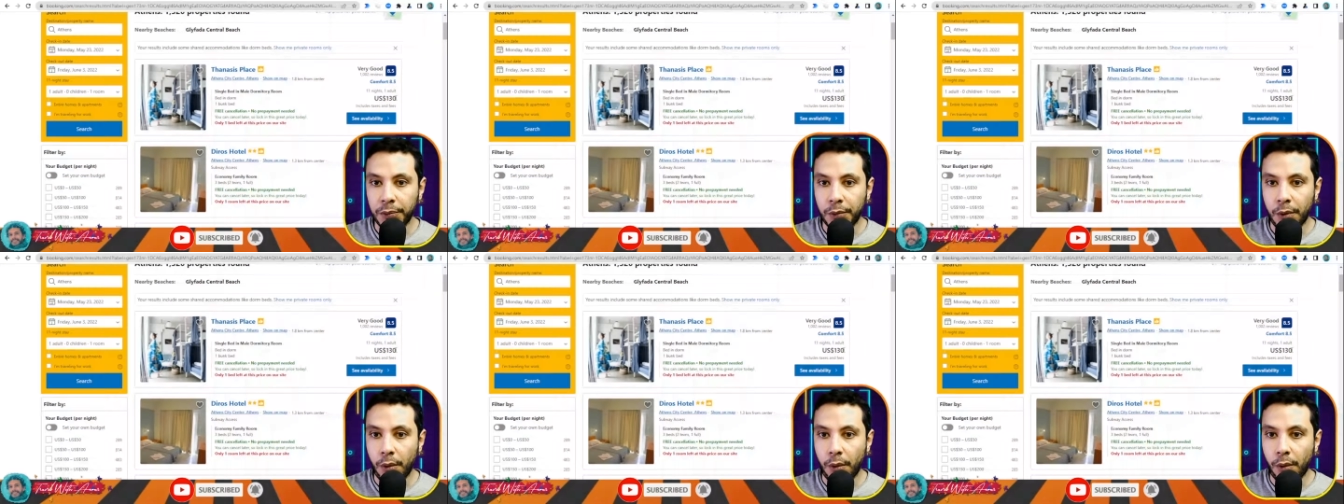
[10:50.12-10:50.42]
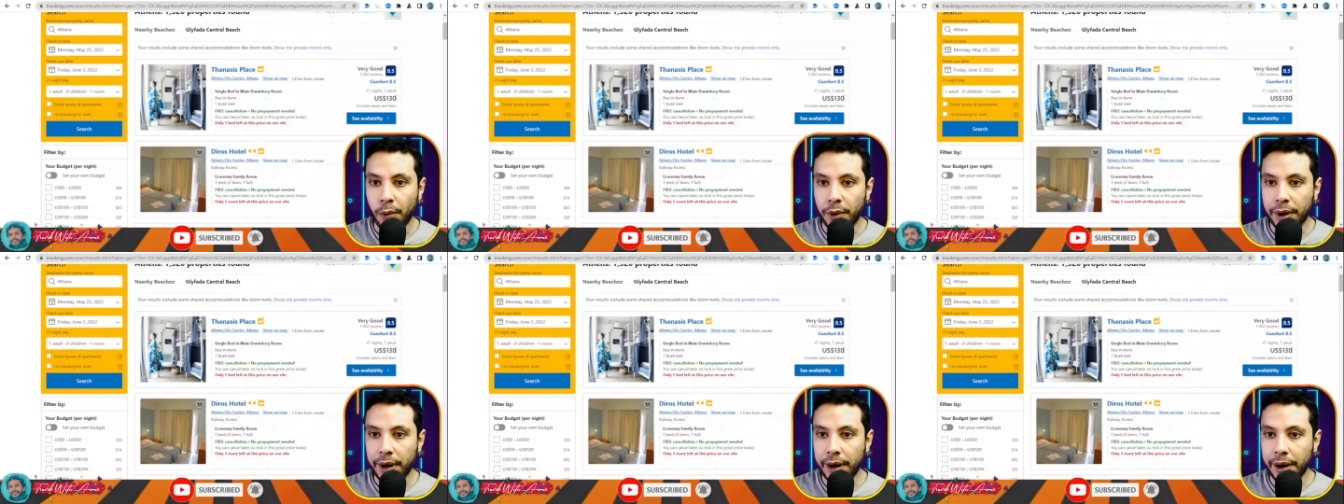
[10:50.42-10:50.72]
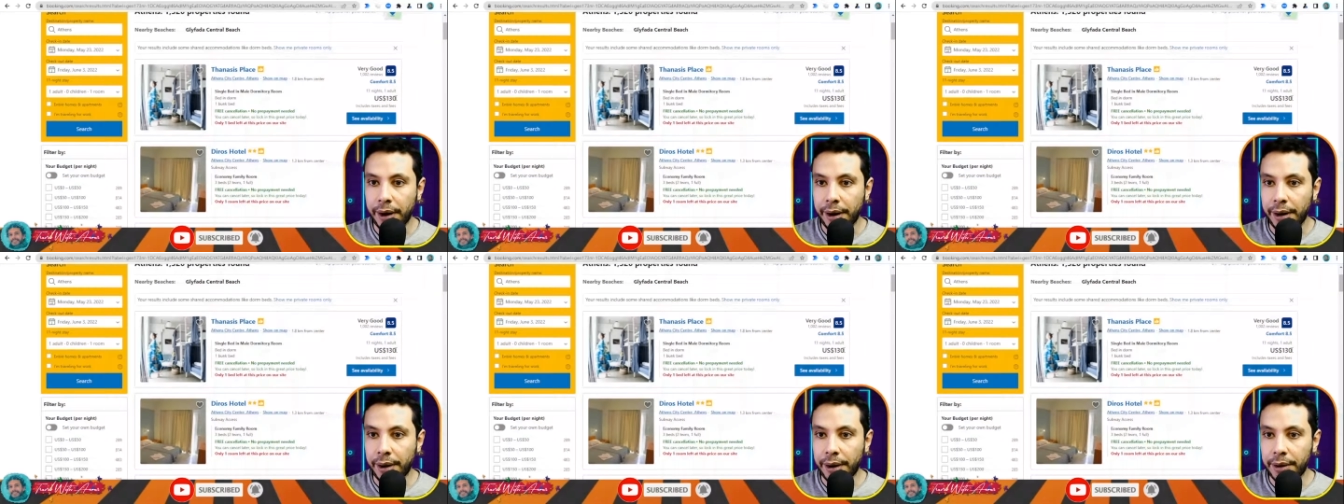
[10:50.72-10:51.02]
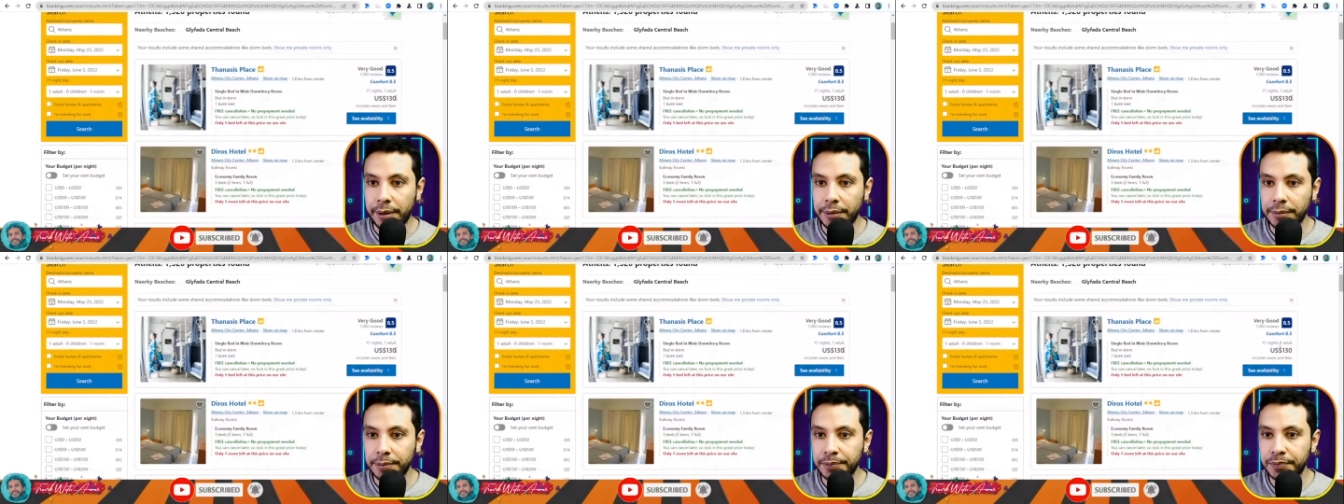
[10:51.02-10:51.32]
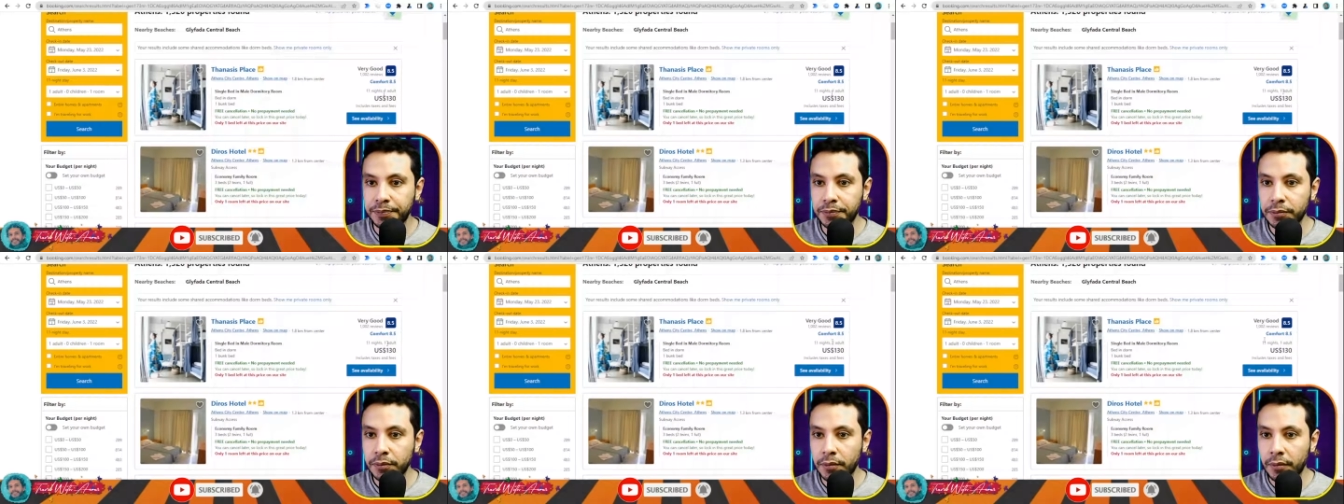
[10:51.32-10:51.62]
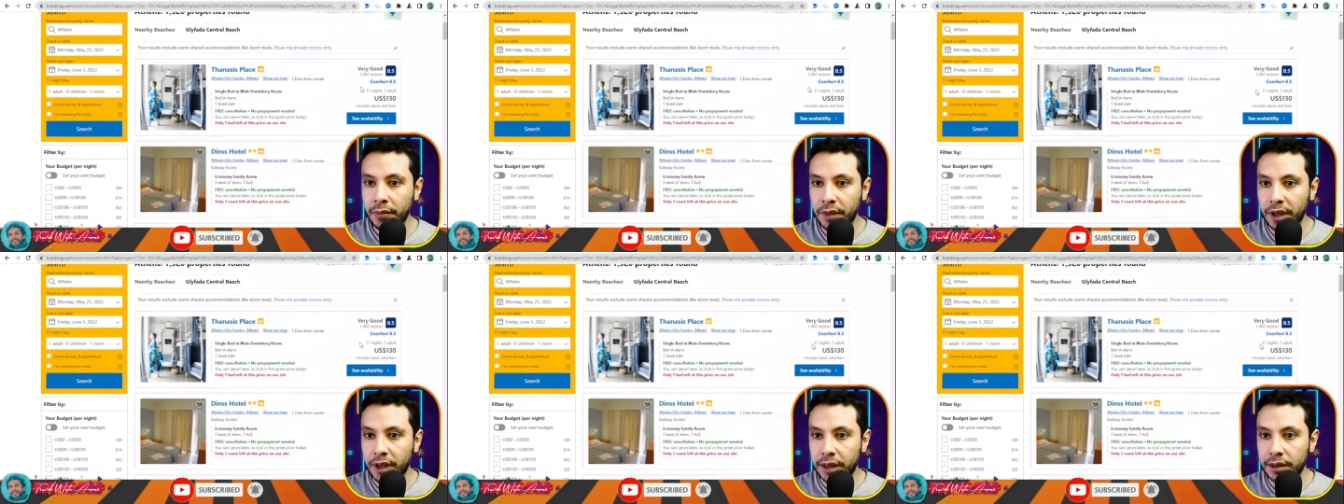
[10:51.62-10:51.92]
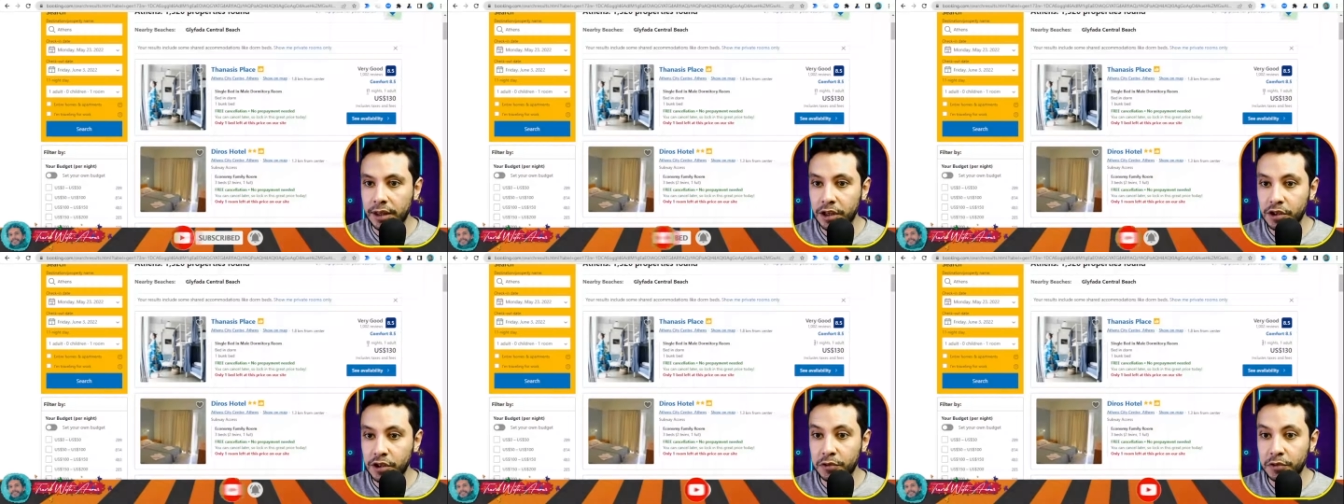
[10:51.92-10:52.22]
Okay, and
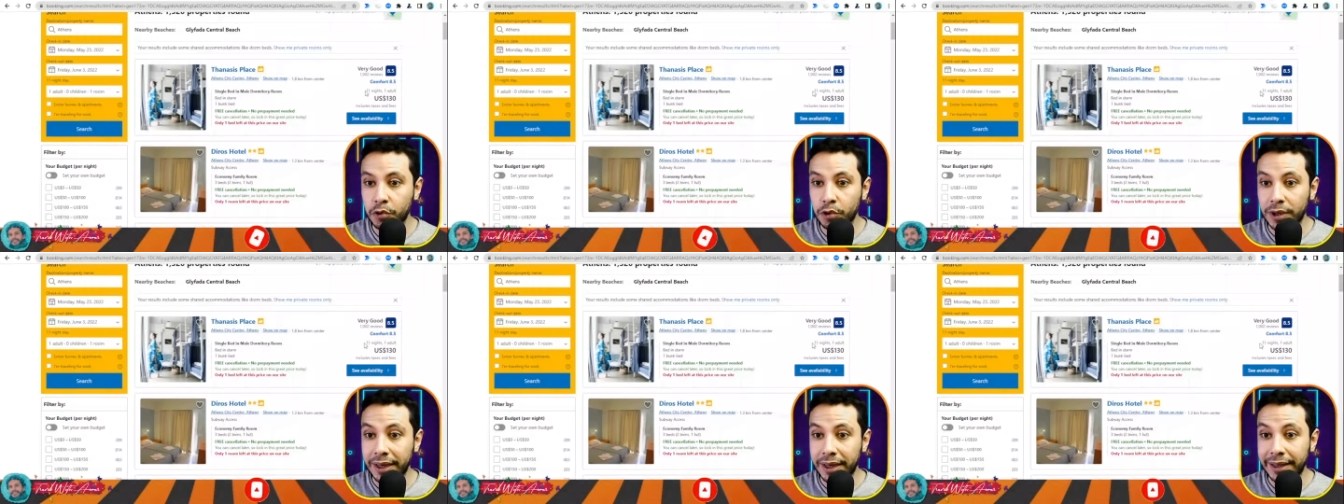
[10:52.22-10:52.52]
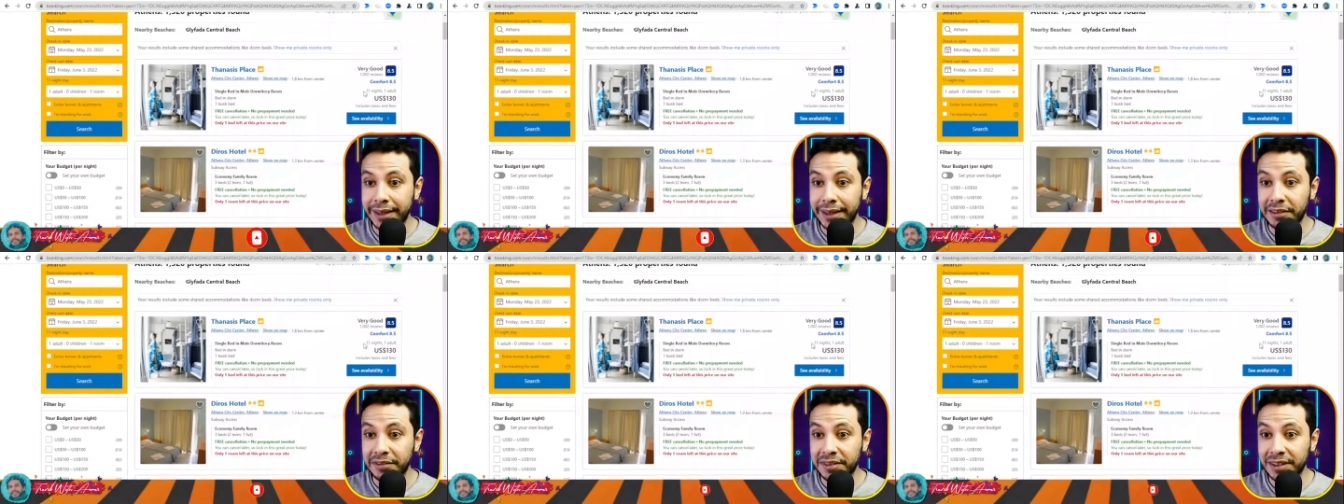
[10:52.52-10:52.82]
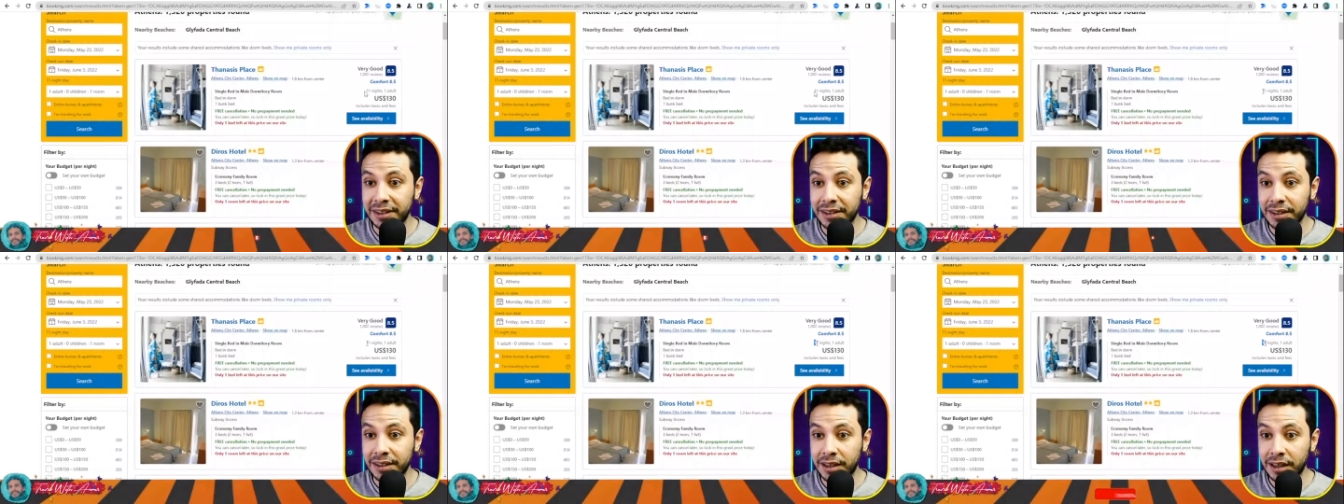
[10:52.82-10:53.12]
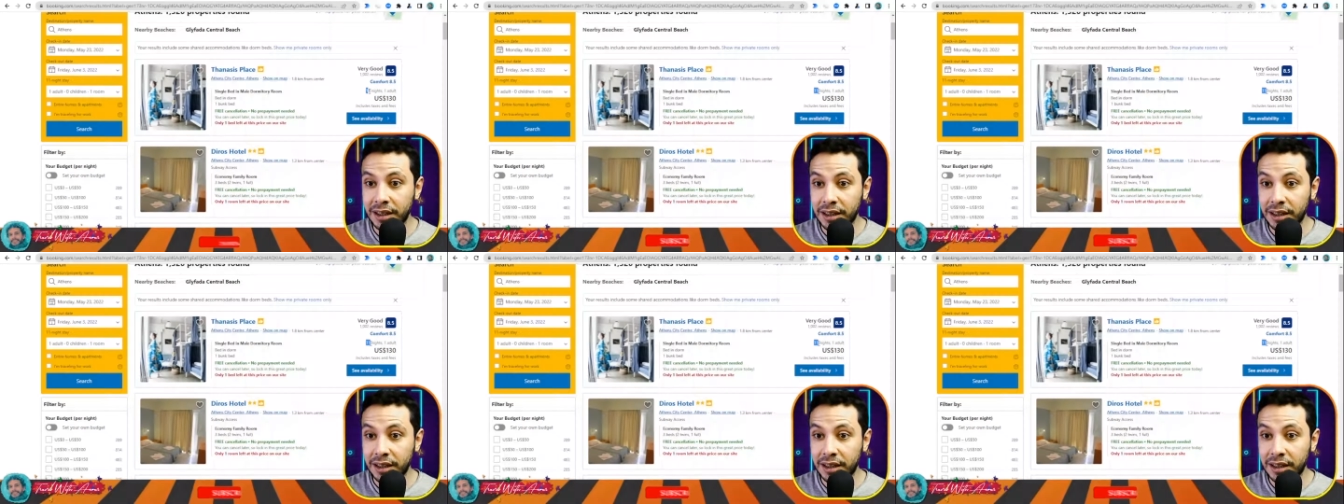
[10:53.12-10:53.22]
that's for 11